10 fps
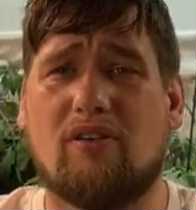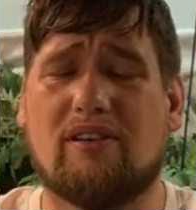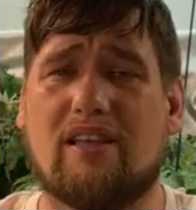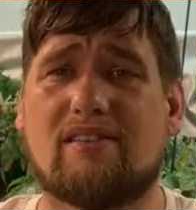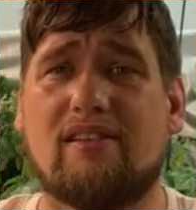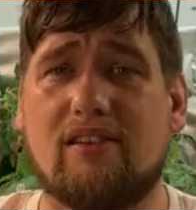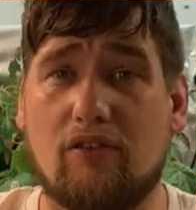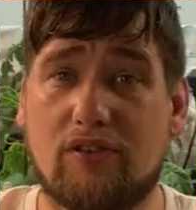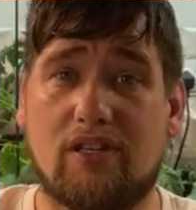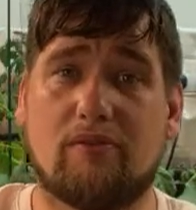Leslie
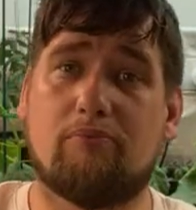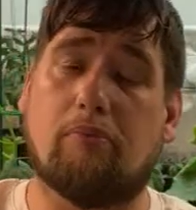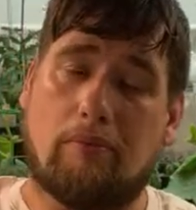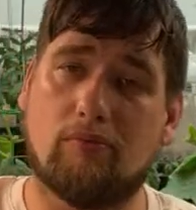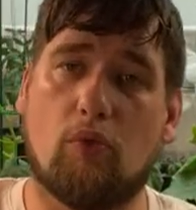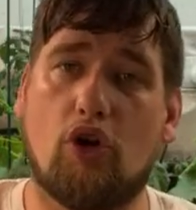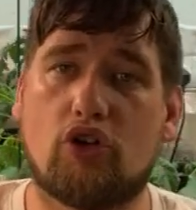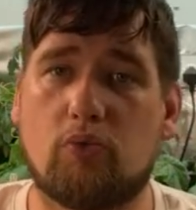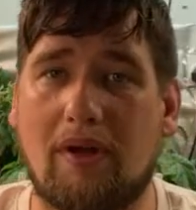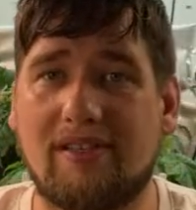obviously
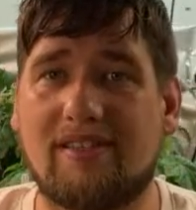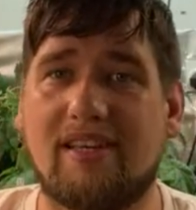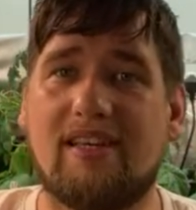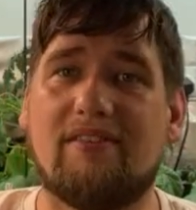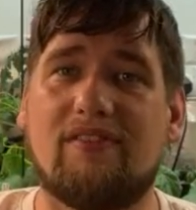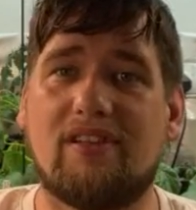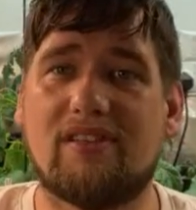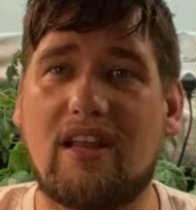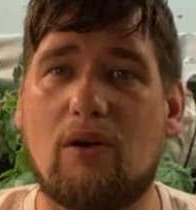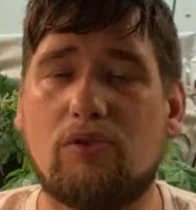works Wednesday evenings
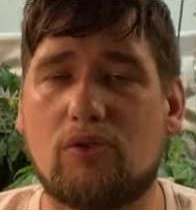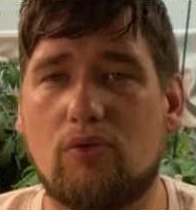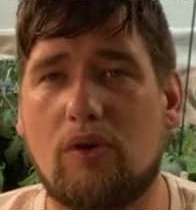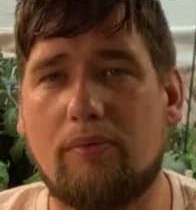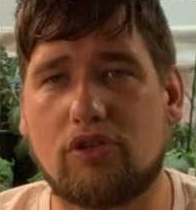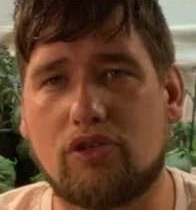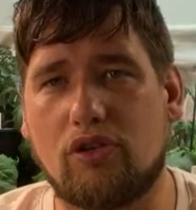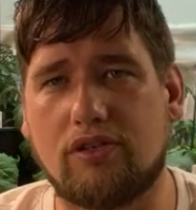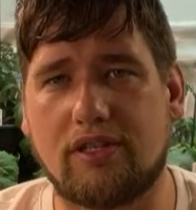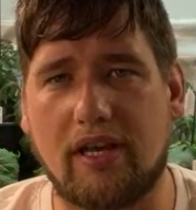now, so she's
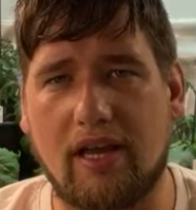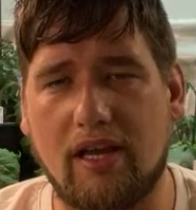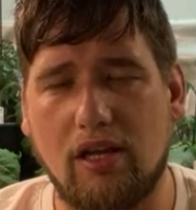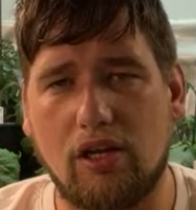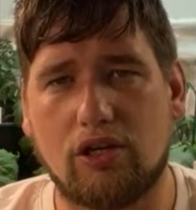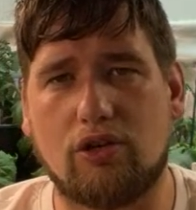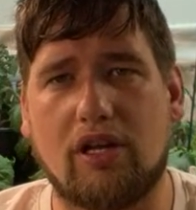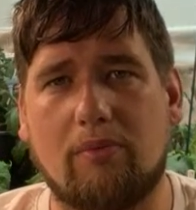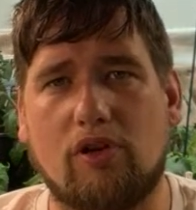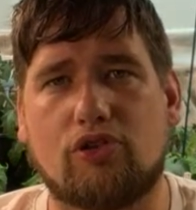not
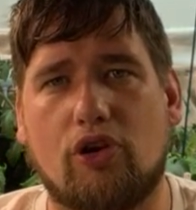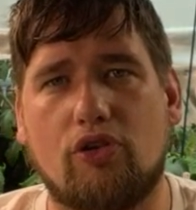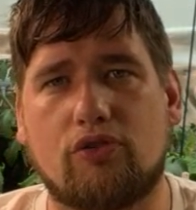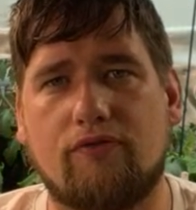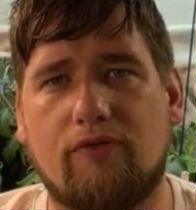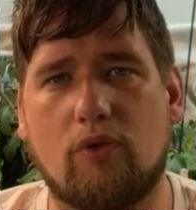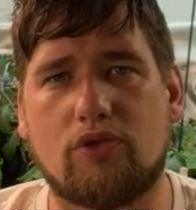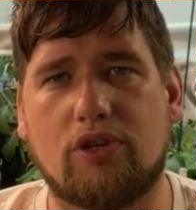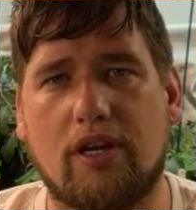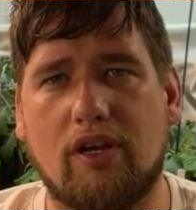able to join us,
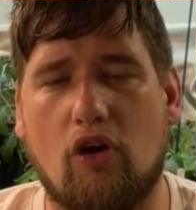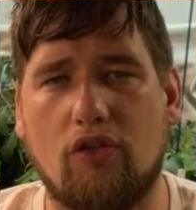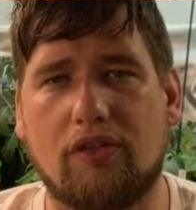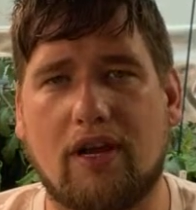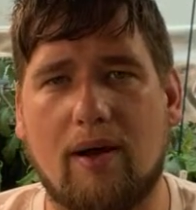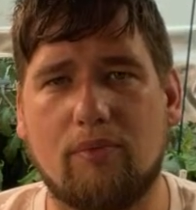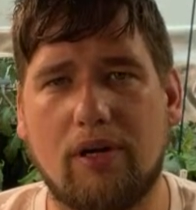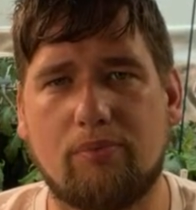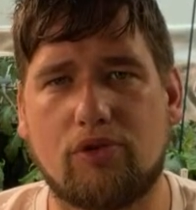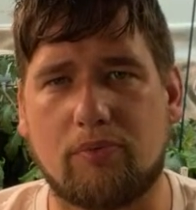unfortunately, on camera,
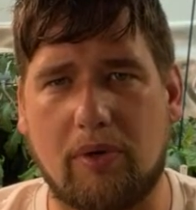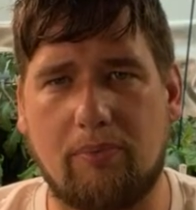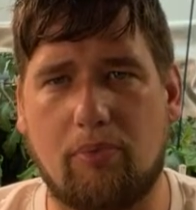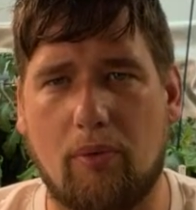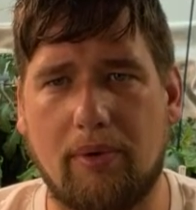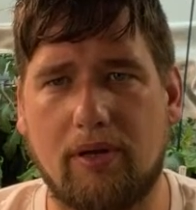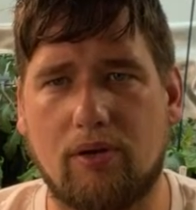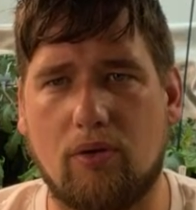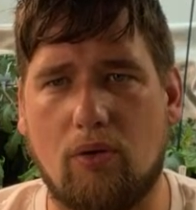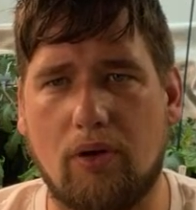but she might pop in and
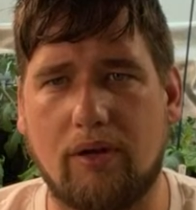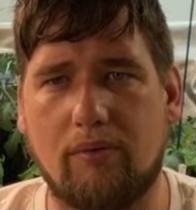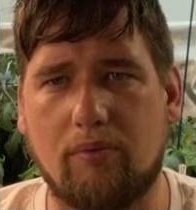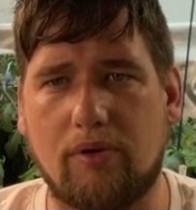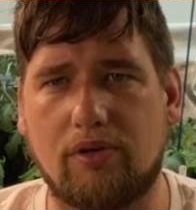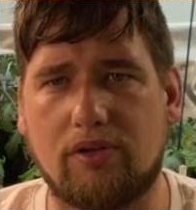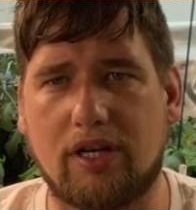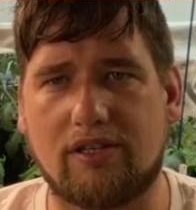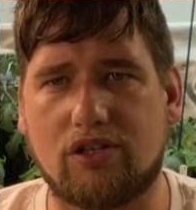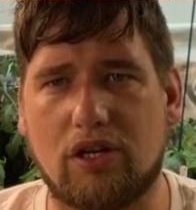call in when she
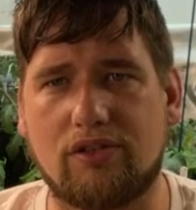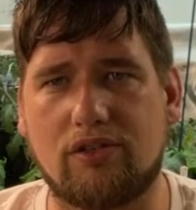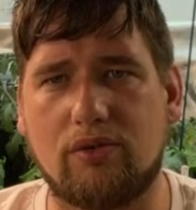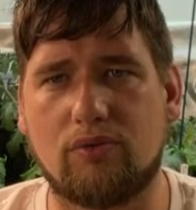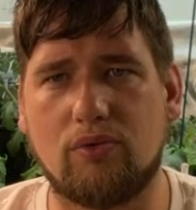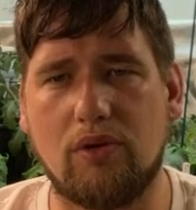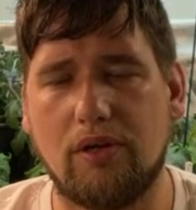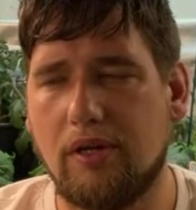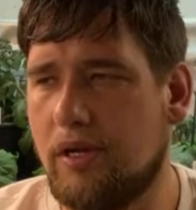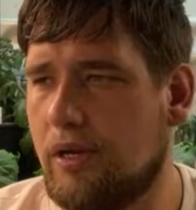gets a chance to do so.
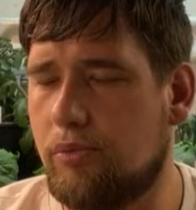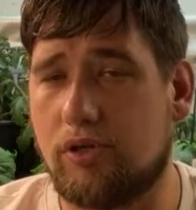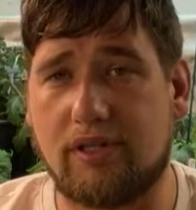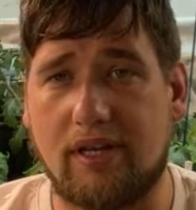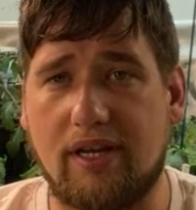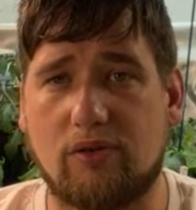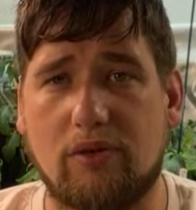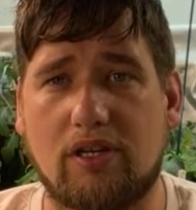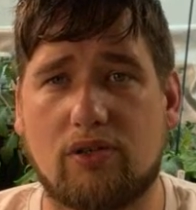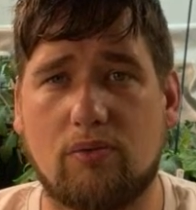But so
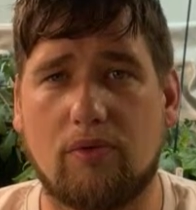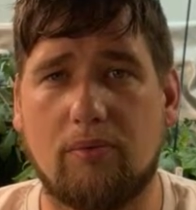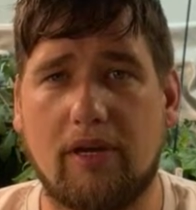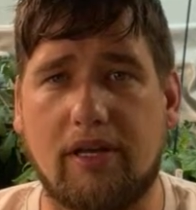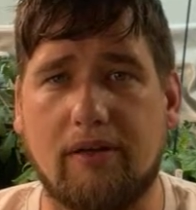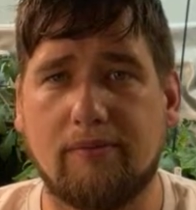you're stuck with me.